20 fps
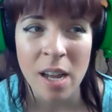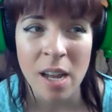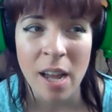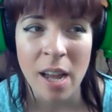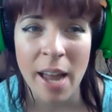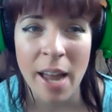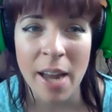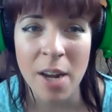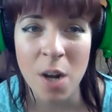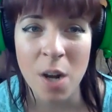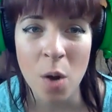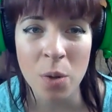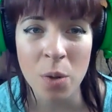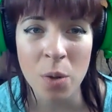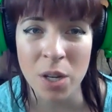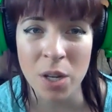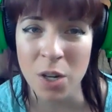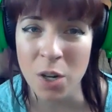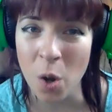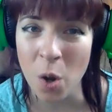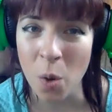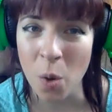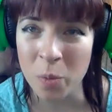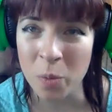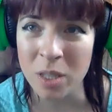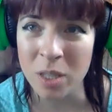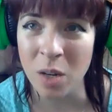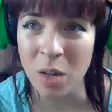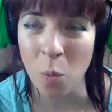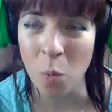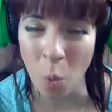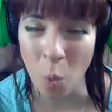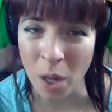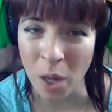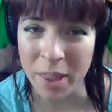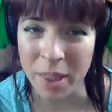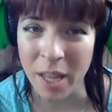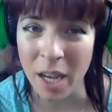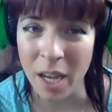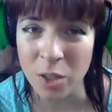and know that no one was going to
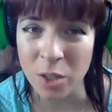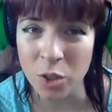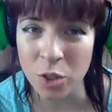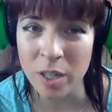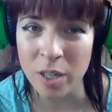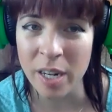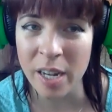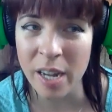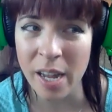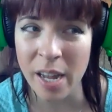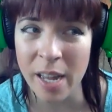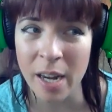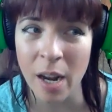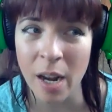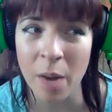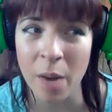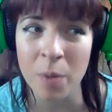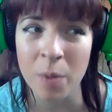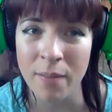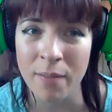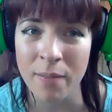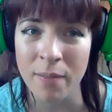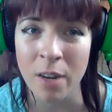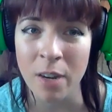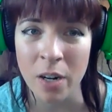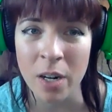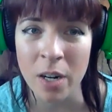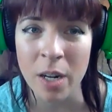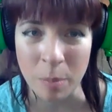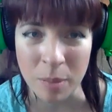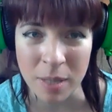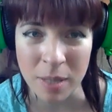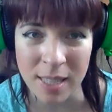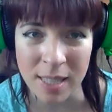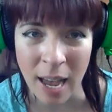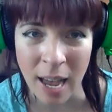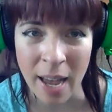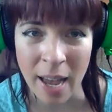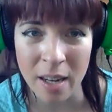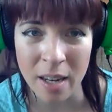want that tree, and I would get very
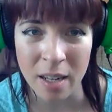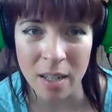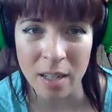upset.